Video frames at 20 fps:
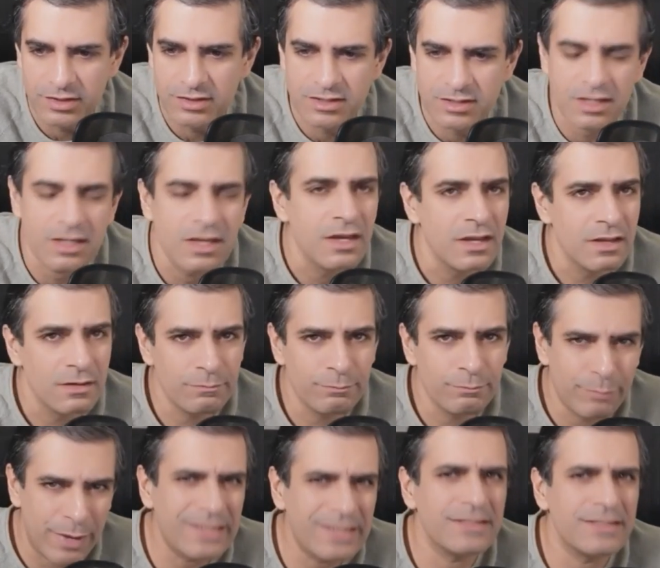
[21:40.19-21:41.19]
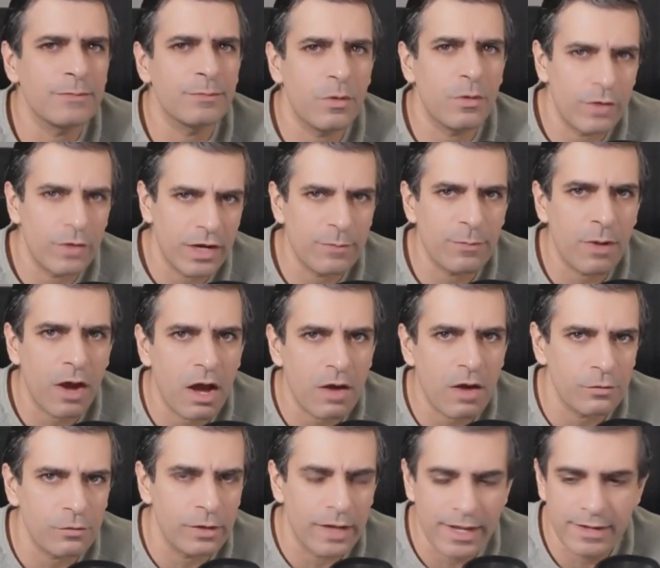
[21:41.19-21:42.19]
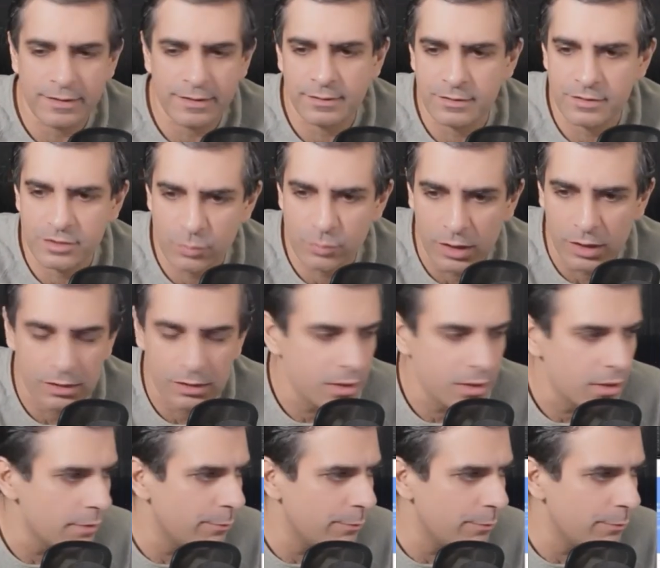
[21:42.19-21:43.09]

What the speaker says: So it's a basic but very powerful editor as well.